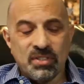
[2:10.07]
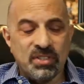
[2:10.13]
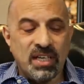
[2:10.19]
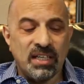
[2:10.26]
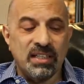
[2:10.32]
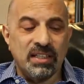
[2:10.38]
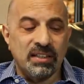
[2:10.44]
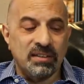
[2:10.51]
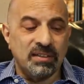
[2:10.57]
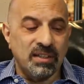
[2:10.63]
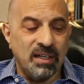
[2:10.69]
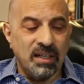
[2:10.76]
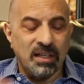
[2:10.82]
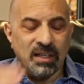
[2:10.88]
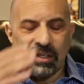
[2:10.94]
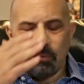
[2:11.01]
2nd,
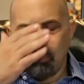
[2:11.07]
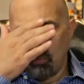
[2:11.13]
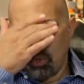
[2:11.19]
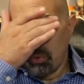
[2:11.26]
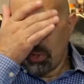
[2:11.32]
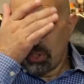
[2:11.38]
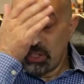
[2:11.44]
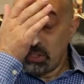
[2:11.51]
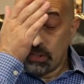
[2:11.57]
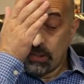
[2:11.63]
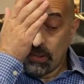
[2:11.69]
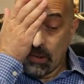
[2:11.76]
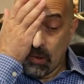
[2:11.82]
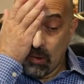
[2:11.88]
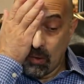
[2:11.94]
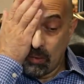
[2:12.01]
we were here at
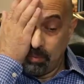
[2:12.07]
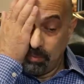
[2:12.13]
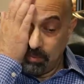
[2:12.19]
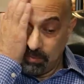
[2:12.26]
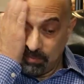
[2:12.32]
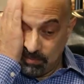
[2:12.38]
home,